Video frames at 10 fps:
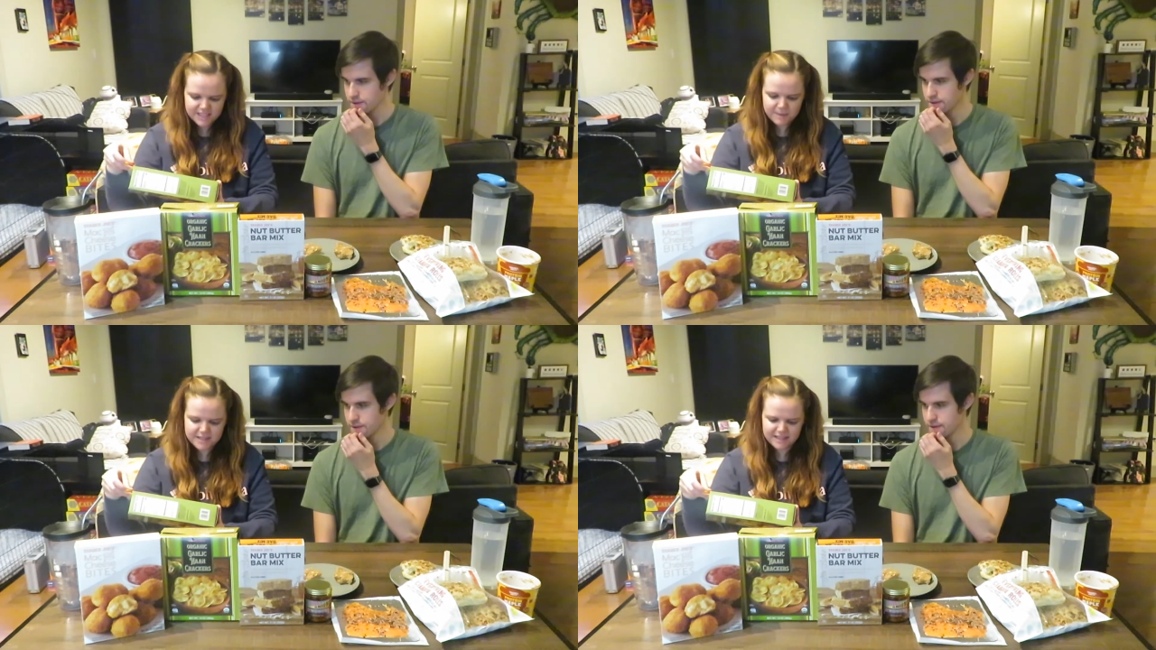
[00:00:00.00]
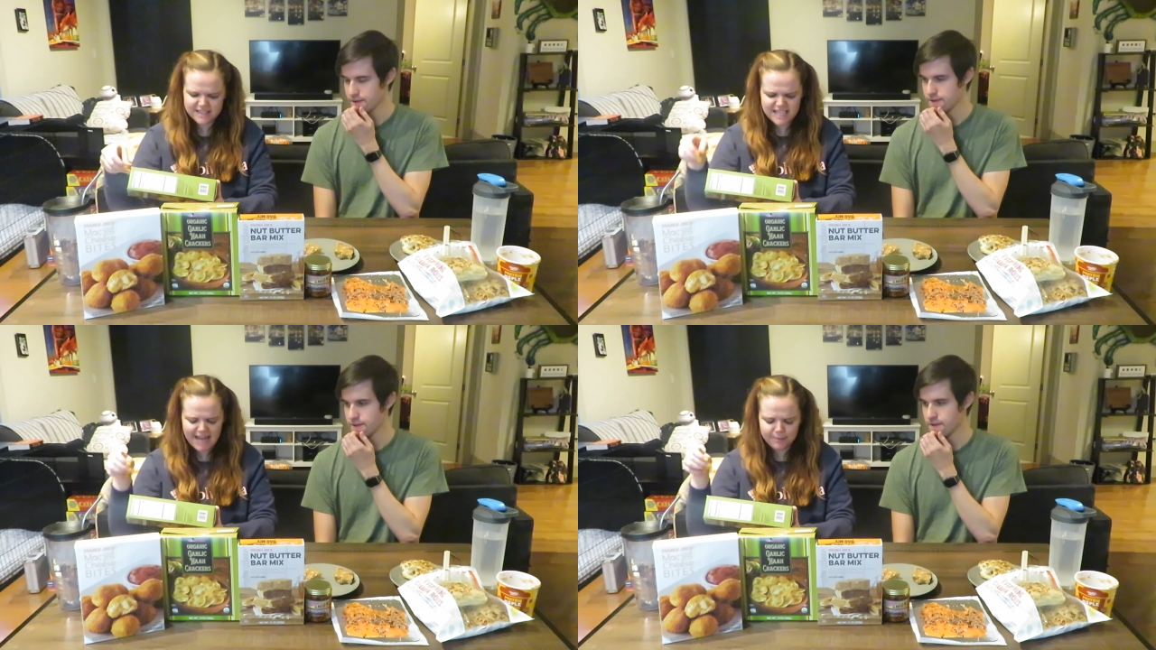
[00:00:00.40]
Speaker 1: It's basically
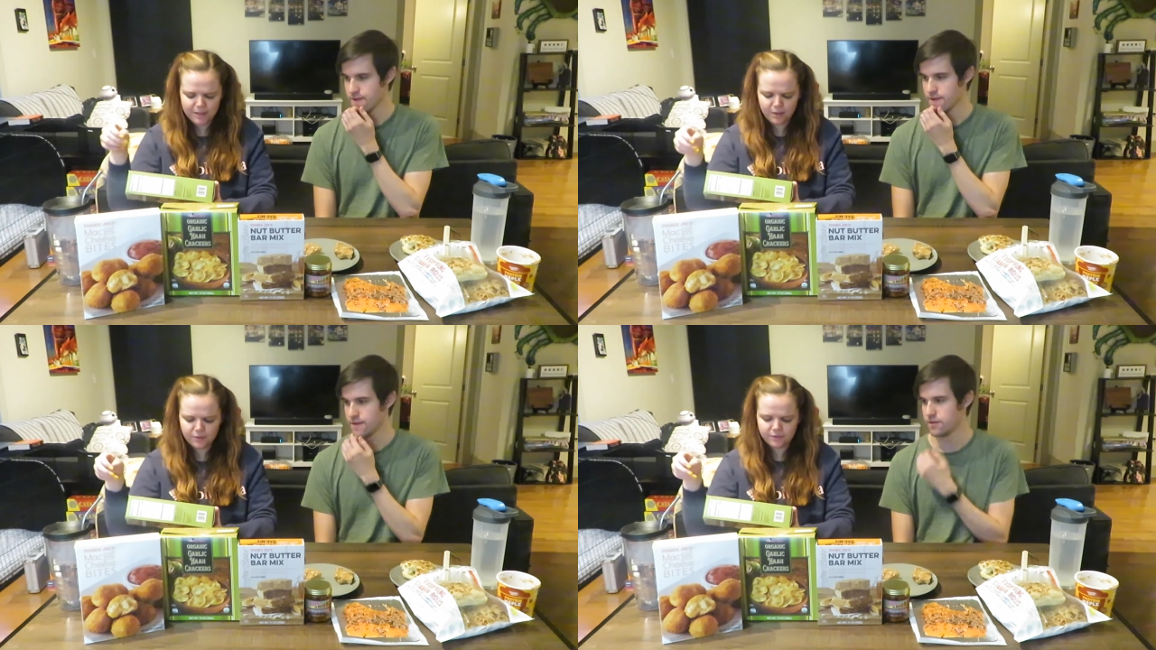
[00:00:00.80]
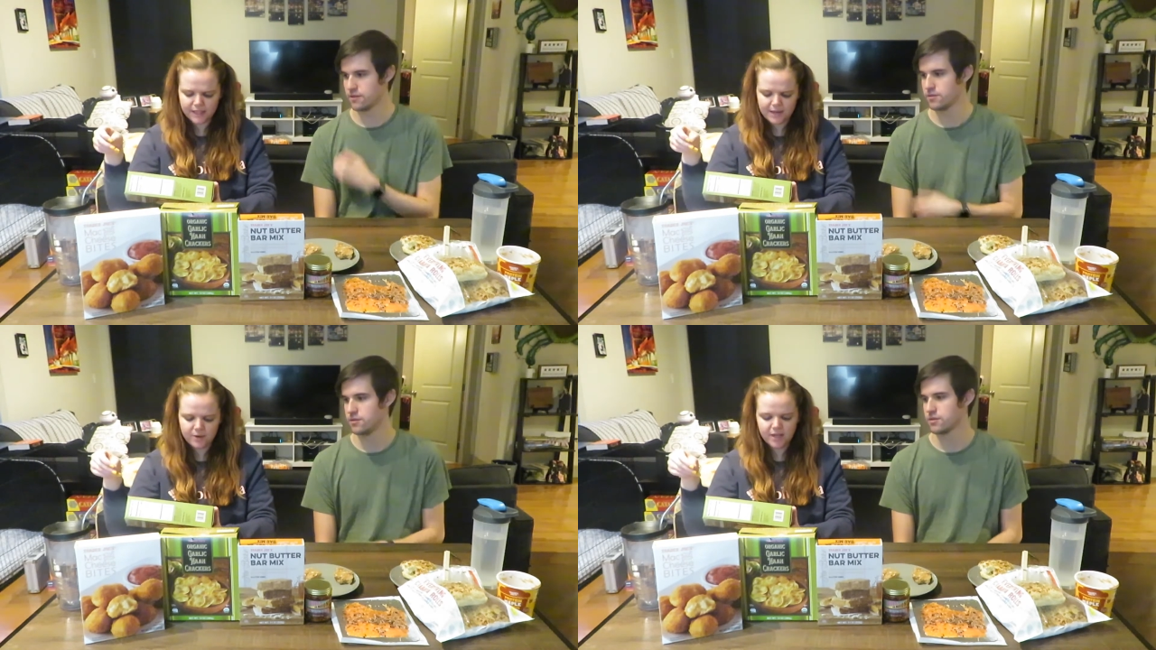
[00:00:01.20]
tapioca
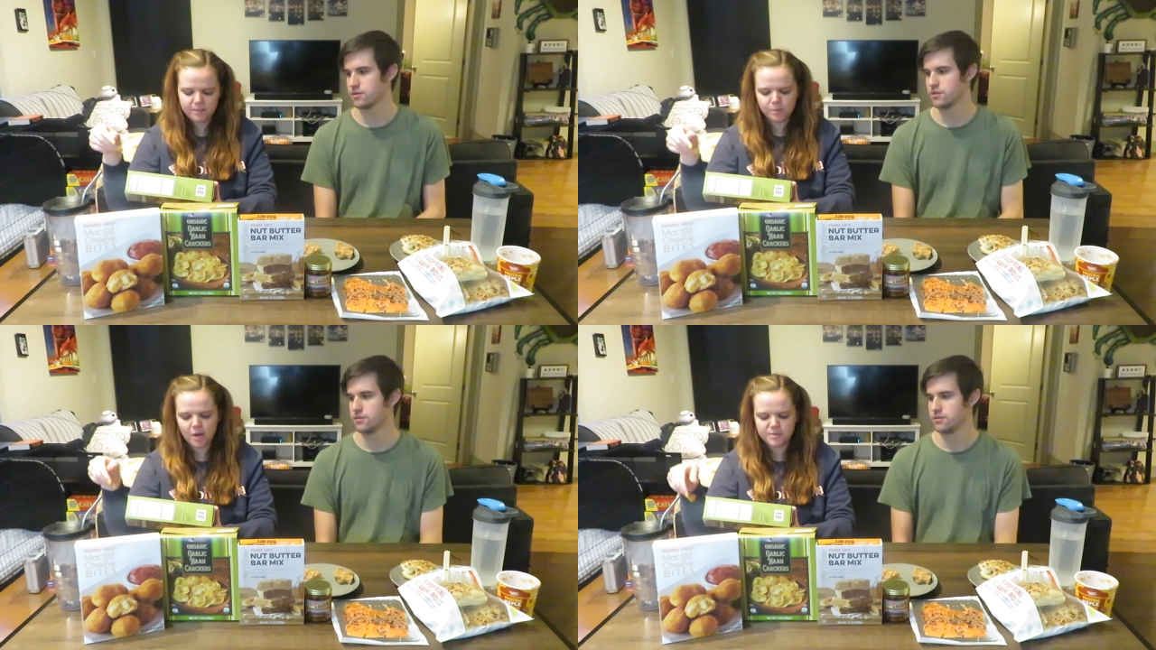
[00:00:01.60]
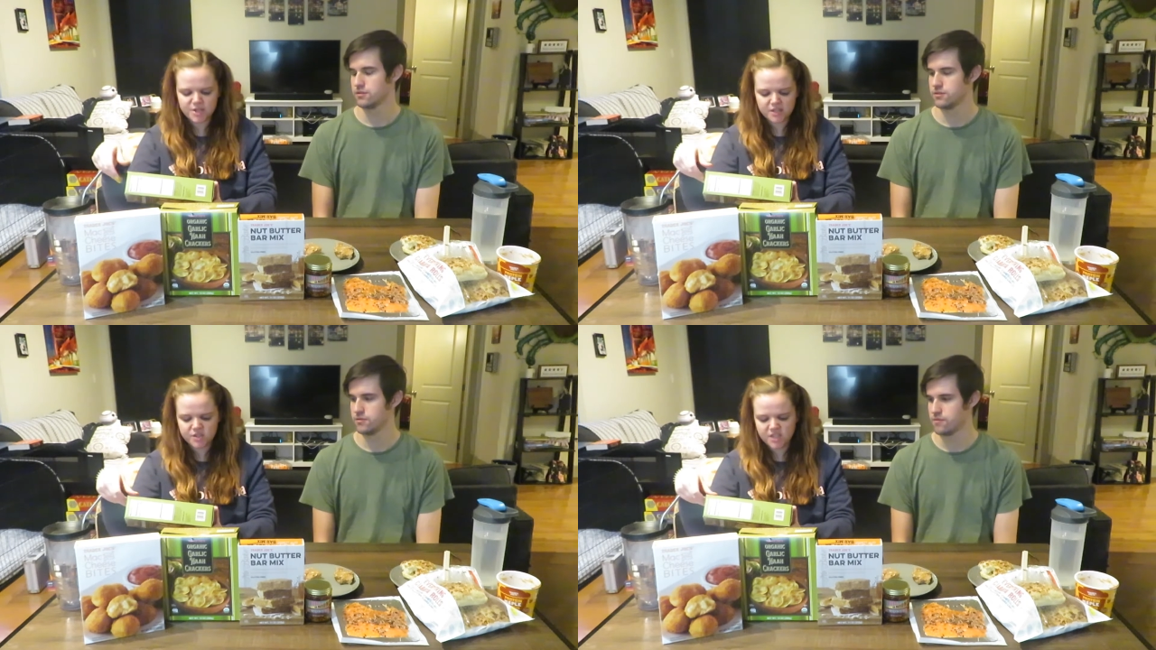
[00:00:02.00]
flour and
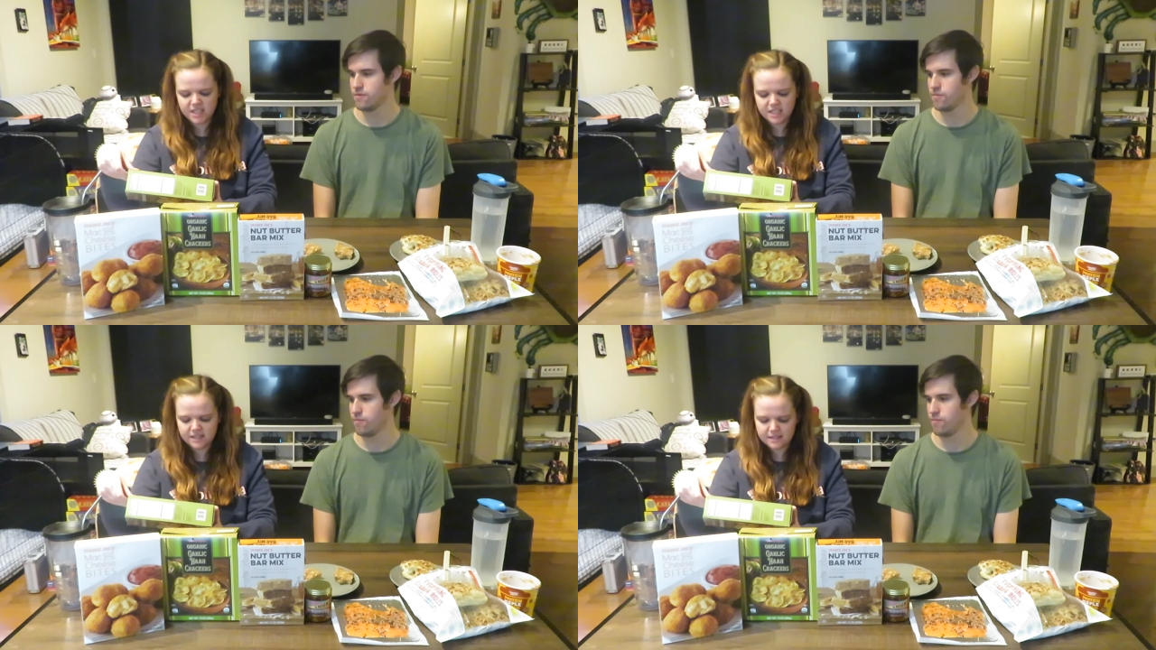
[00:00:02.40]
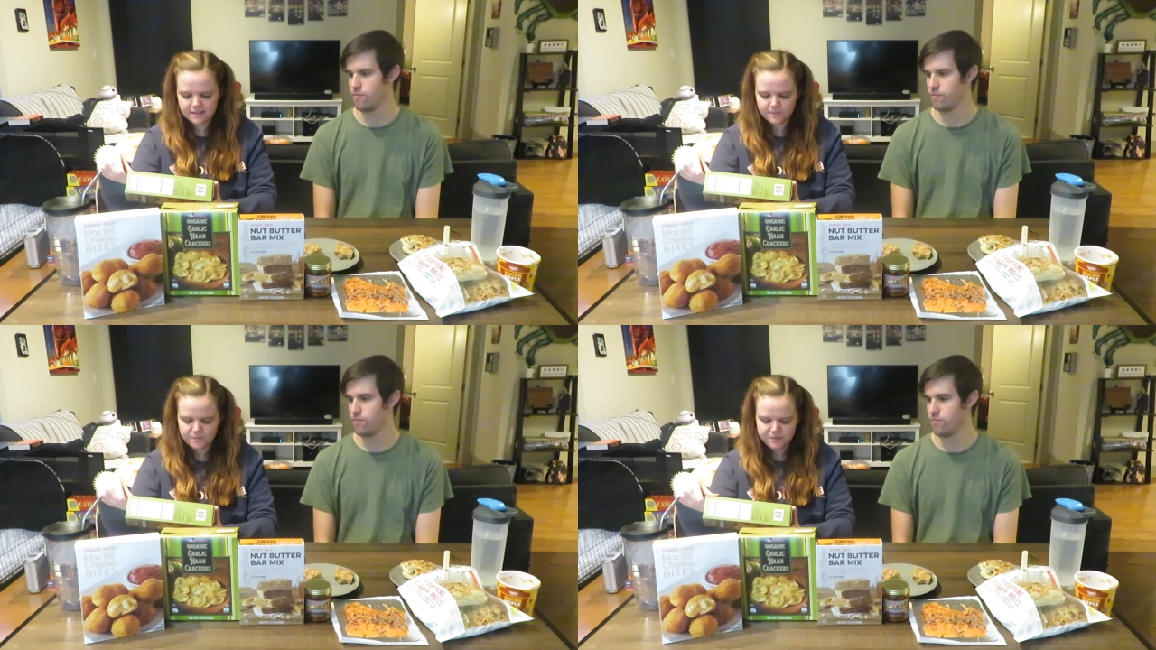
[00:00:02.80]
Parmesan cheese